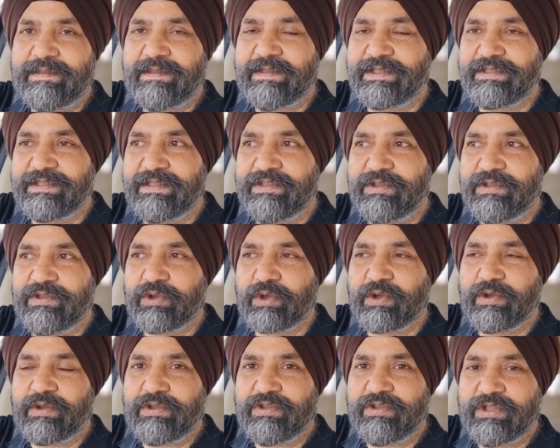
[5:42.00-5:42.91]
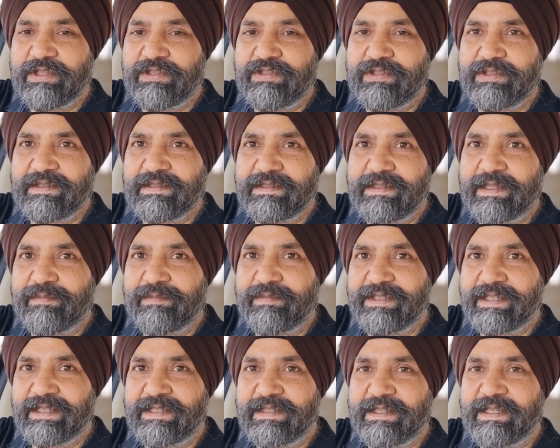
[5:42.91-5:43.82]
This is not just
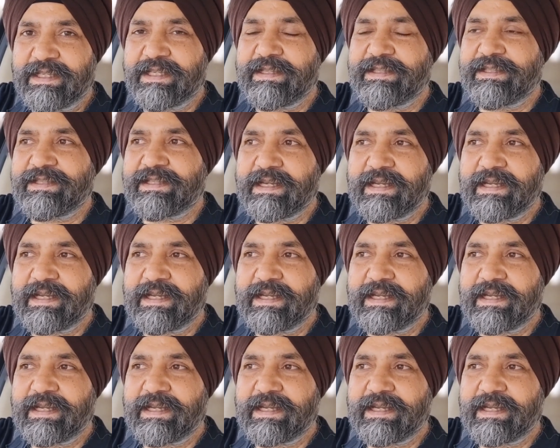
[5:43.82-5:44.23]
tips and tricks.